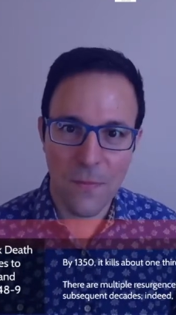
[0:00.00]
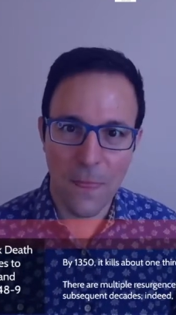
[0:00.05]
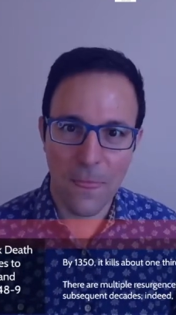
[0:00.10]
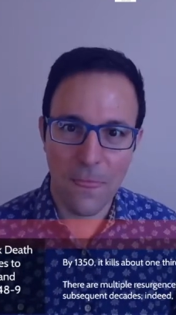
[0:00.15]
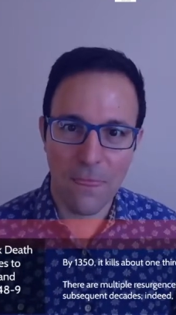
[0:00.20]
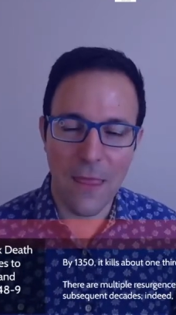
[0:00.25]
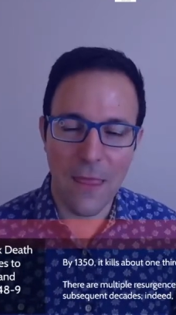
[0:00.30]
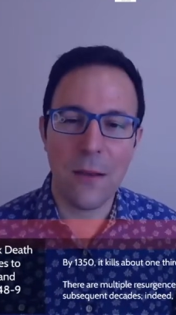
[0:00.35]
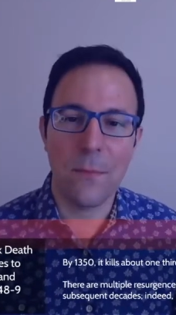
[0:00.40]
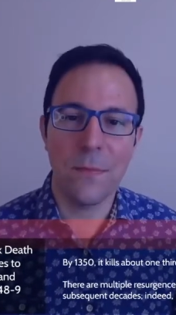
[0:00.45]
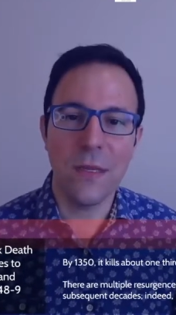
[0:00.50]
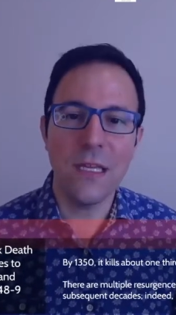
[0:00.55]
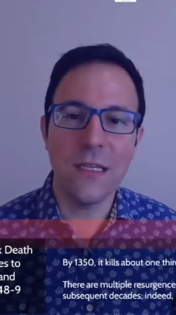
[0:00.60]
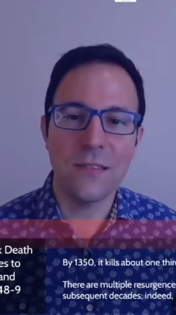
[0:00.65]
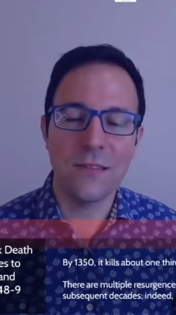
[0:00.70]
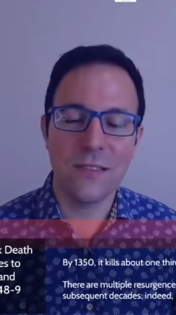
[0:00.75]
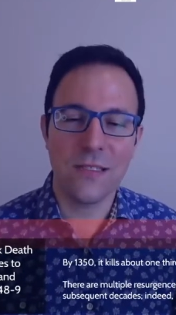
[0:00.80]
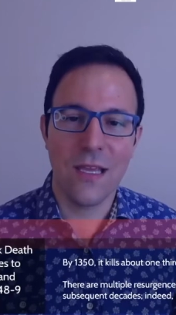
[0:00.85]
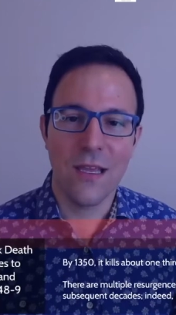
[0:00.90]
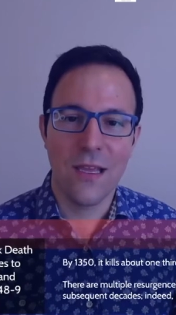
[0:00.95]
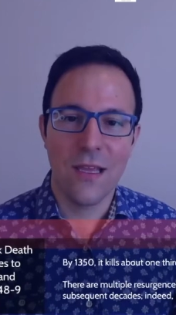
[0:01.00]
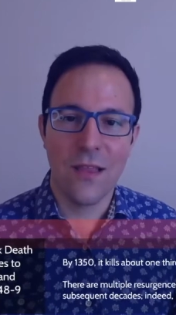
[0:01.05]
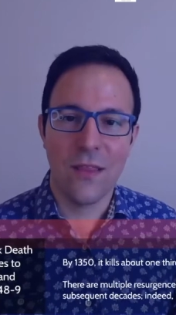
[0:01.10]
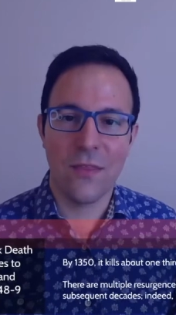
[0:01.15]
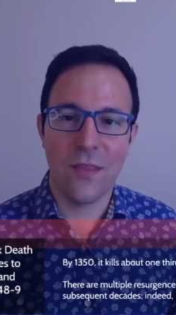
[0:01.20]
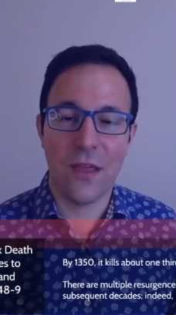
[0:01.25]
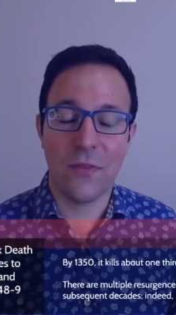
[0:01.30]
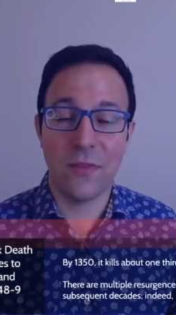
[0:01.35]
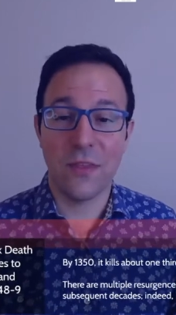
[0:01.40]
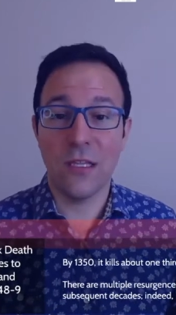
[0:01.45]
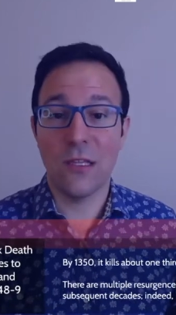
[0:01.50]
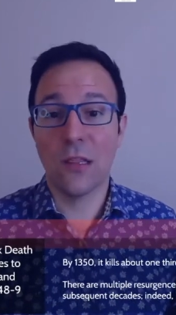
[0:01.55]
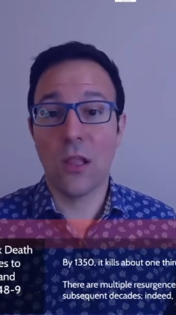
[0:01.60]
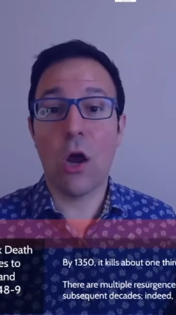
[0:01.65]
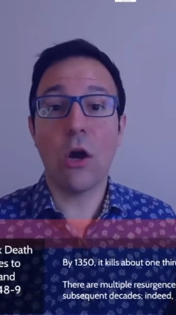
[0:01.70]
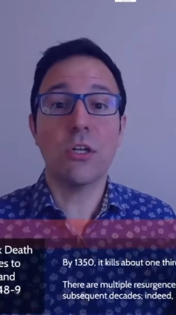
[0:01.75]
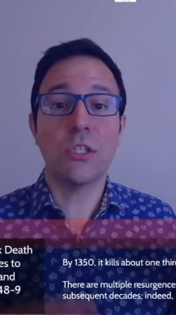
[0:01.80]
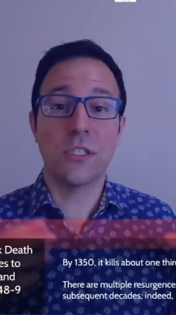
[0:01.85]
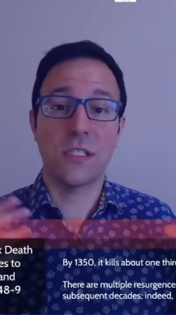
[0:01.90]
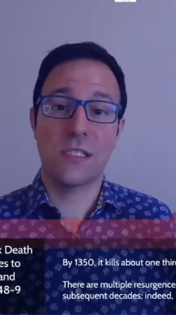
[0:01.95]
That means that the
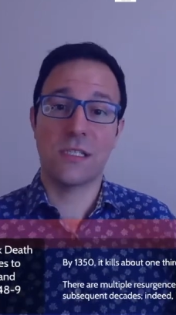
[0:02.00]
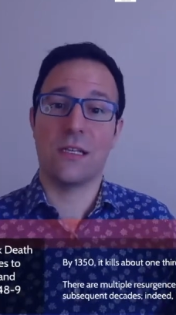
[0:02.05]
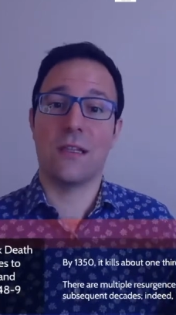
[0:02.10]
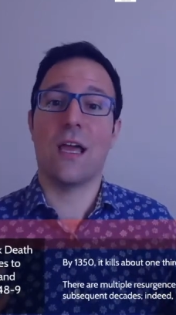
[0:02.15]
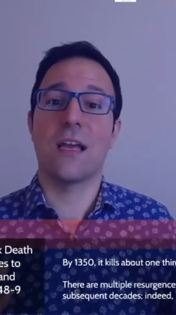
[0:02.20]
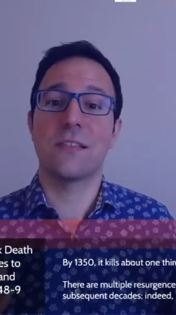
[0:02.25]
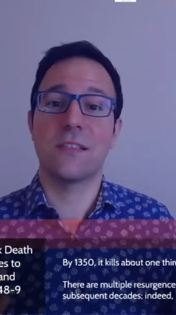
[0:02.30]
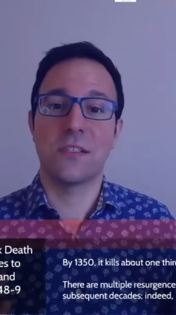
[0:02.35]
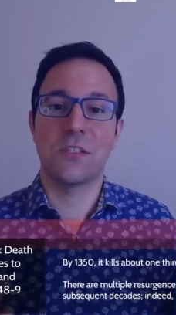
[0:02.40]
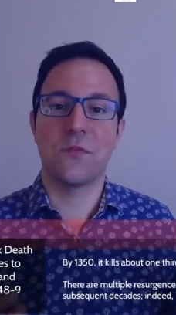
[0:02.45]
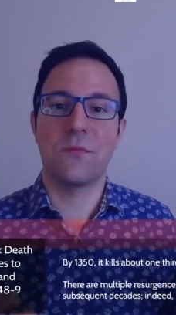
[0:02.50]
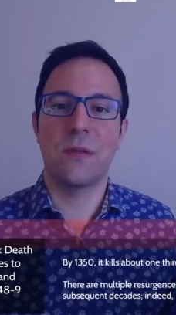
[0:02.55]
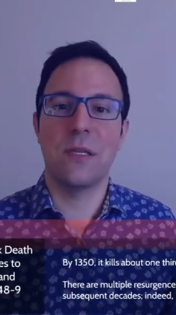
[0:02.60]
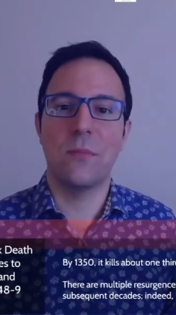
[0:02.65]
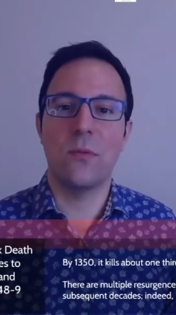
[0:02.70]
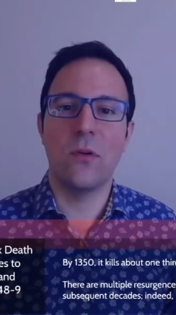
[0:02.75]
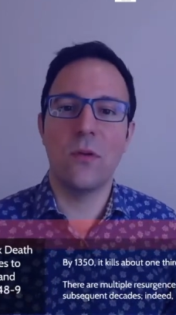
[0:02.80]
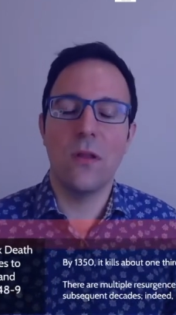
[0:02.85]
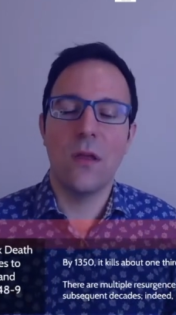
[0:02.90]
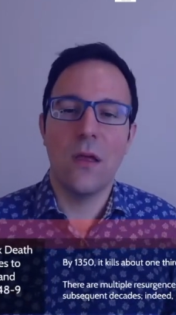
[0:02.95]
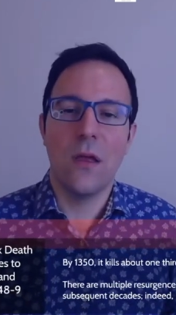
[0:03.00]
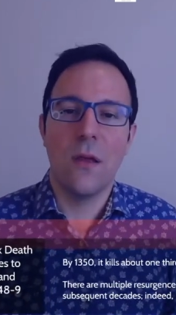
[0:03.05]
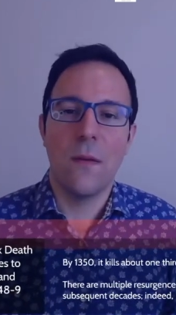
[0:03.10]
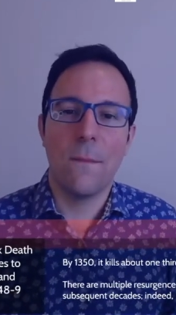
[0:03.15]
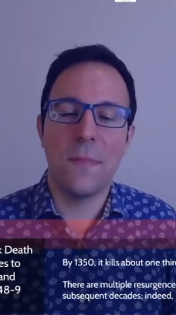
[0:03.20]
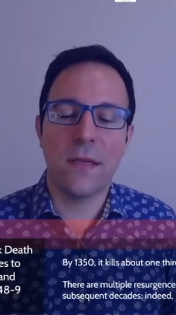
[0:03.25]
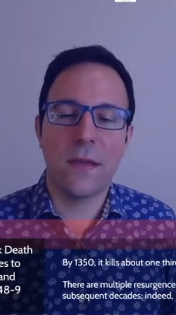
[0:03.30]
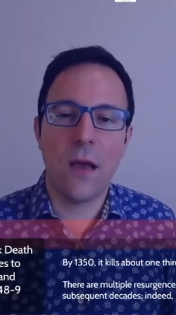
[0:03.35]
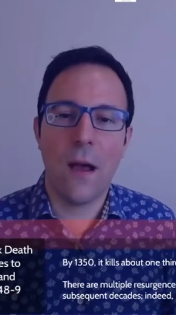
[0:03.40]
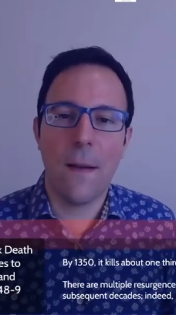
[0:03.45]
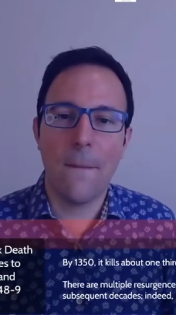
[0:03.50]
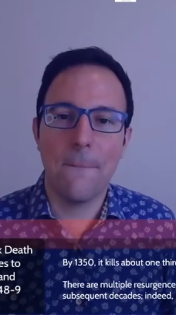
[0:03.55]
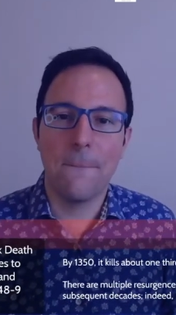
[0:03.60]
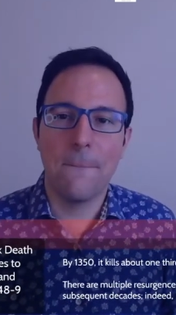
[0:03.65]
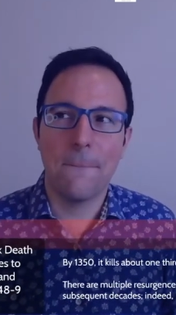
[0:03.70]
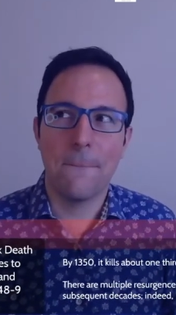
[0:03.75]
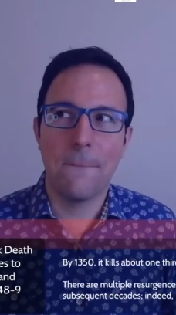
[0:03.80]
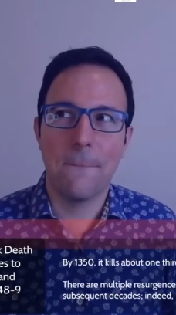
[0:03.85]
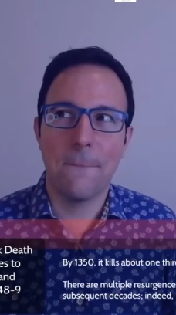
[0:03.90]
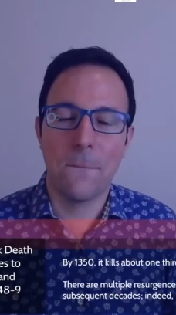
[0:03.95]
largest classes of people
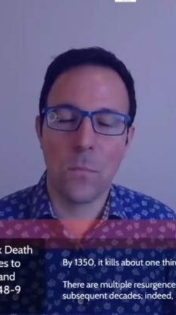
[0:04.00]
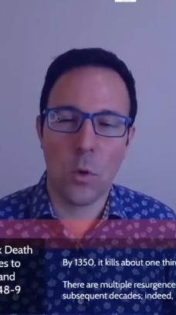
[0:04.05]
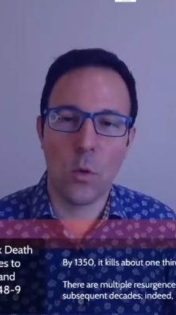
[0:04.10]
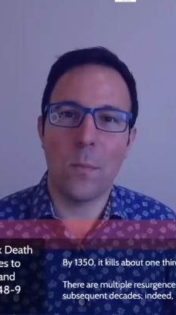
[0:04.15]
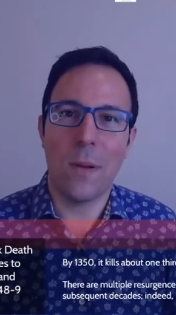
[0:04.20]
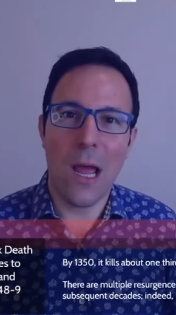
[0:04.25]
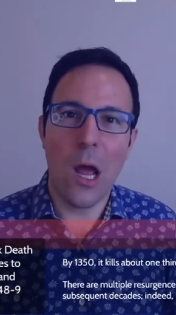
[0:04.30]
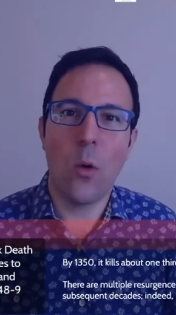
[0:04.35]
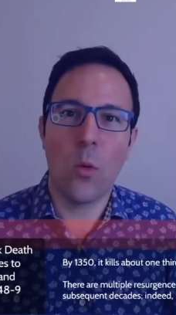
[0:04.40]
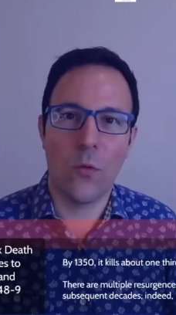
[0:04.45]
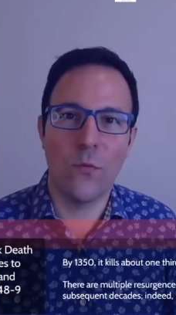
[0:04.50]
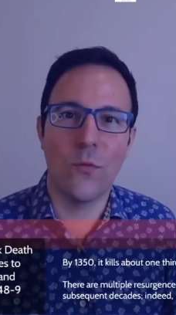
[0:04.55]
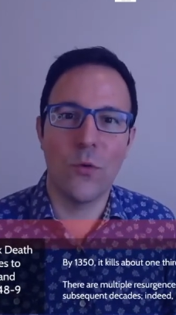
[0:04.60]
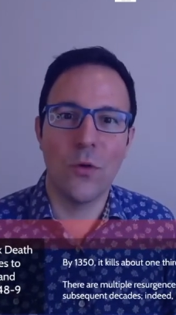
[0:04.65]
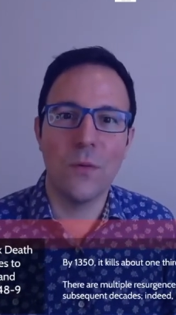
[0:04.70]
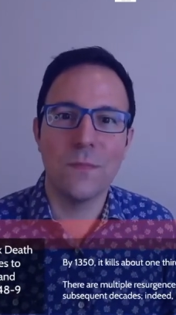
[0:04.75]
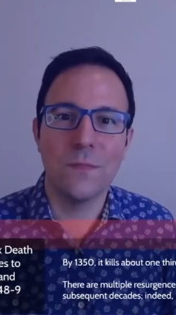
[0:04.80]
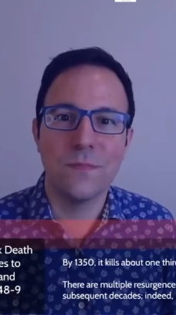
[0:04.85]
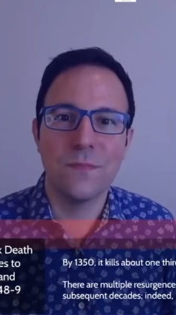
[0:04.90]
become more powerful.